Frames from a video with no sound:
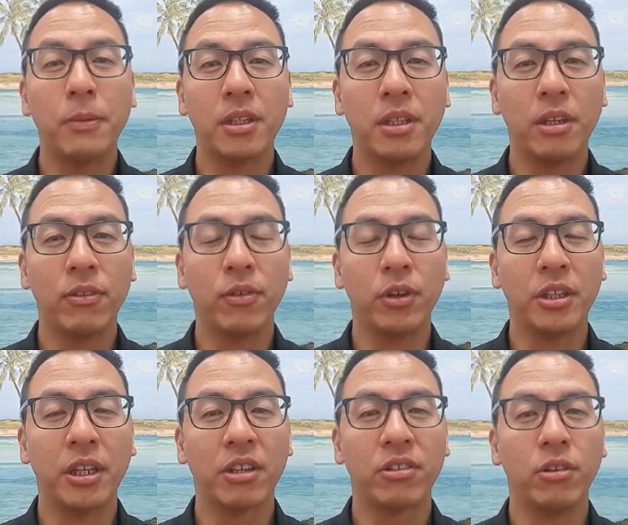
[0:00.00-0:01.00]
Amity for the
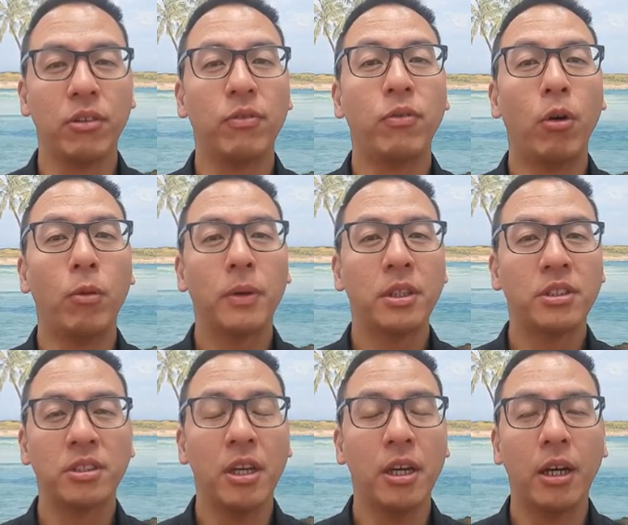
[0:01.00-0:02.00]
next sort of four
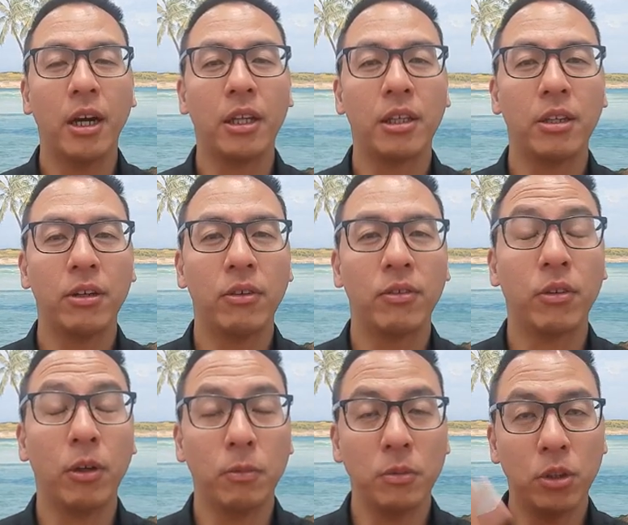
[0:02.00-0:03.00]
months until
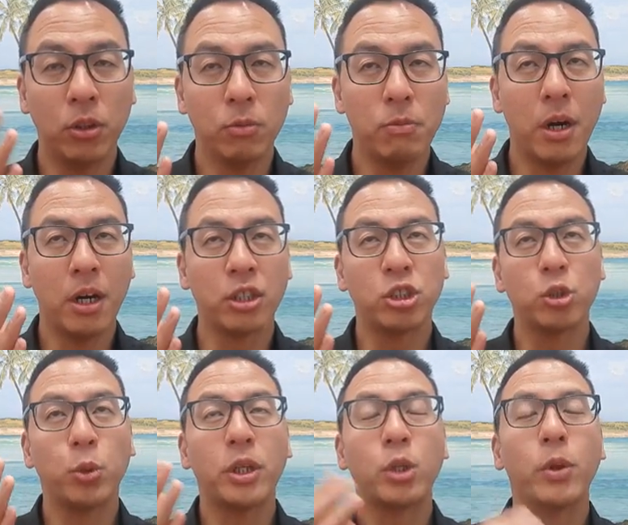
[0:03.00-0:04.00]
from you know, March
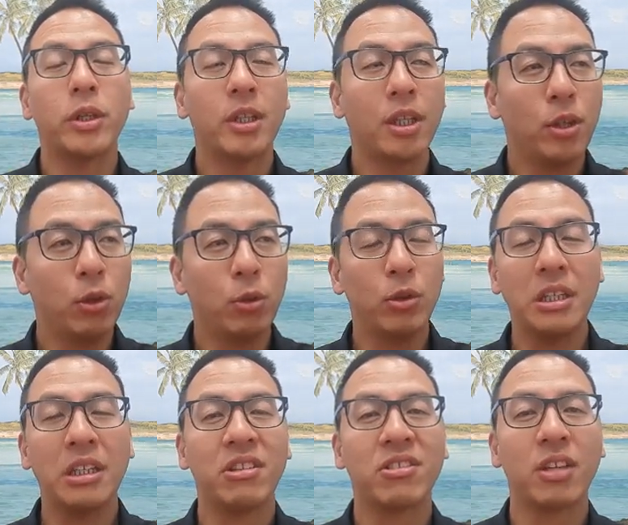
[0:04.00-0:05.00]
2020 to
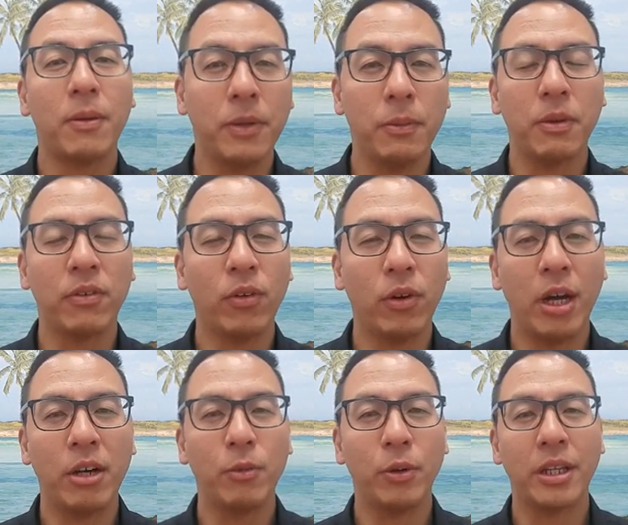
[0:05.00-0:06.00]
the summer before
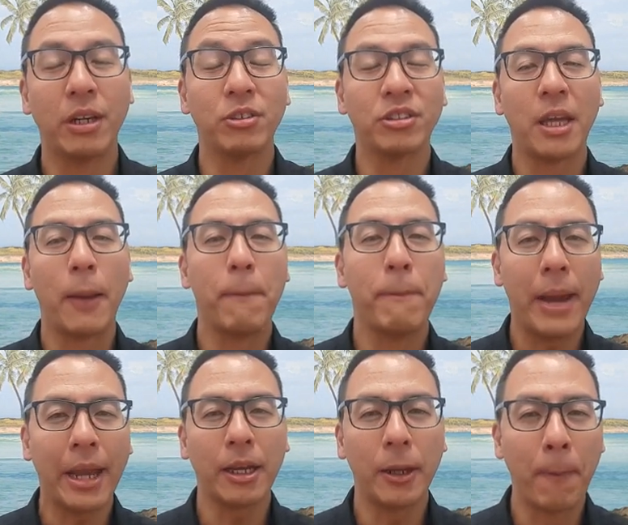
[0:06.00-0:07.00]
everybody else came
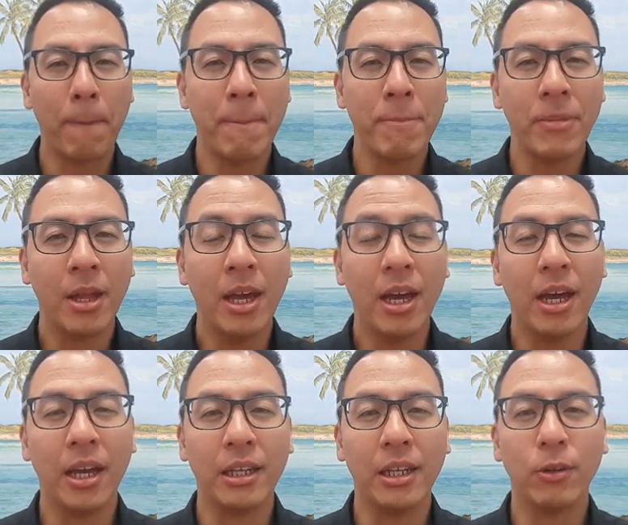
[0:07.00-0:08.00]
back.
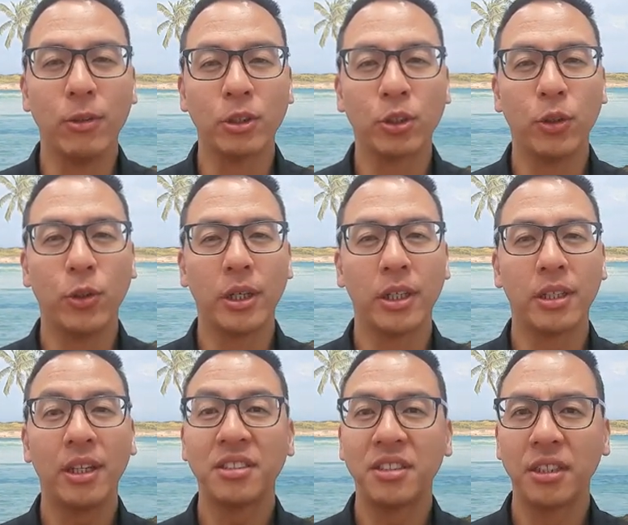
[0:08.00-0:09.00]
And that was quite
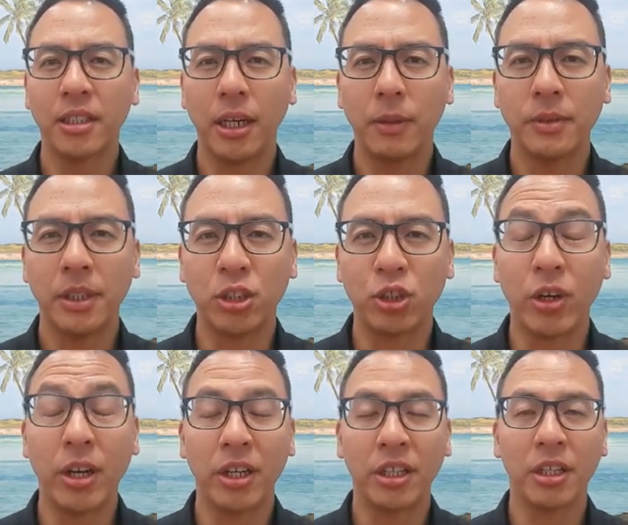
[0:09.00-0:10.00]
testing times and
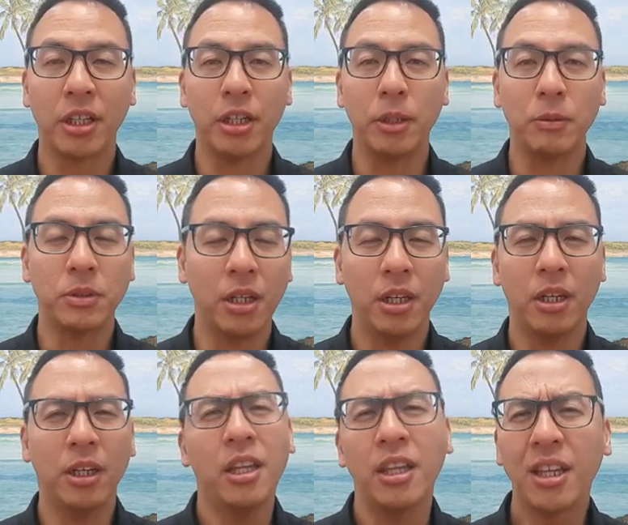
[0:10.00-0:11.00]
trying times.
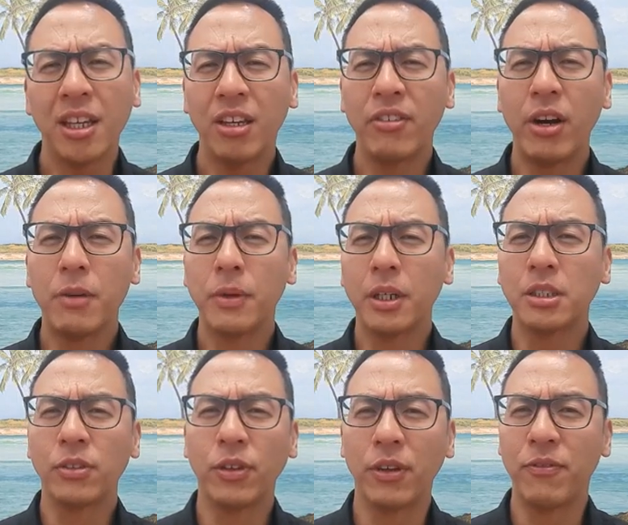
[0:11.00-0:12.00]
Thank you very much
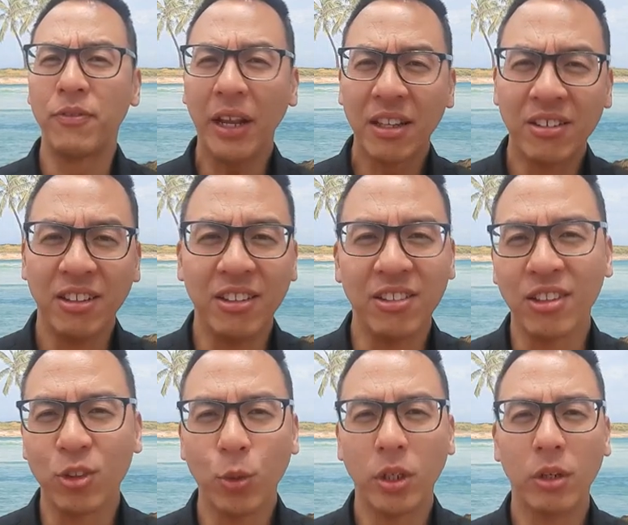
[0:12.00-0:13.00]
for the vaccines
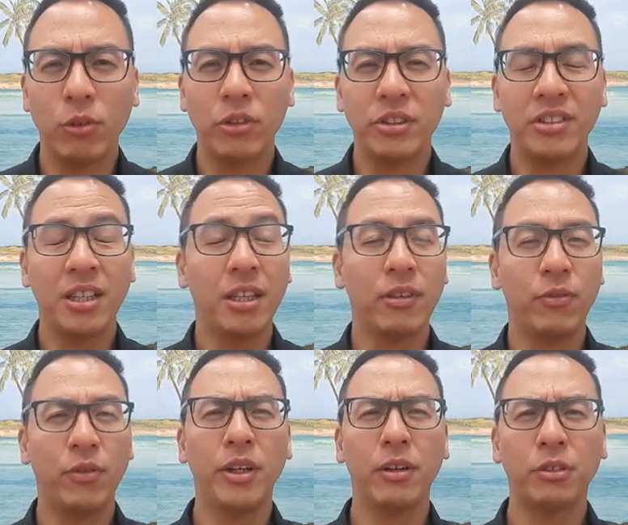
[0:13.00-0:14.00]
as well that we receive
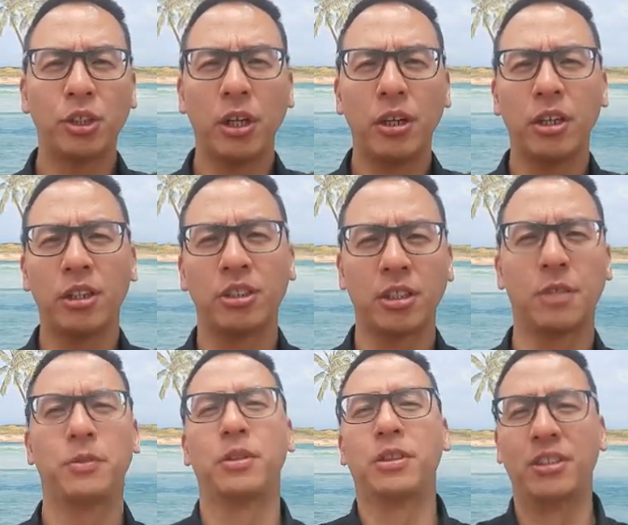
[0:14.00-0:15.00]
free of charge.
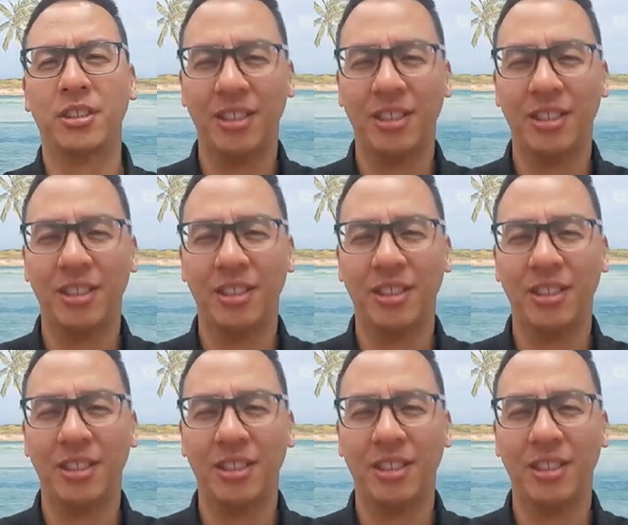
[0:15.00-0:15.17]
Come on.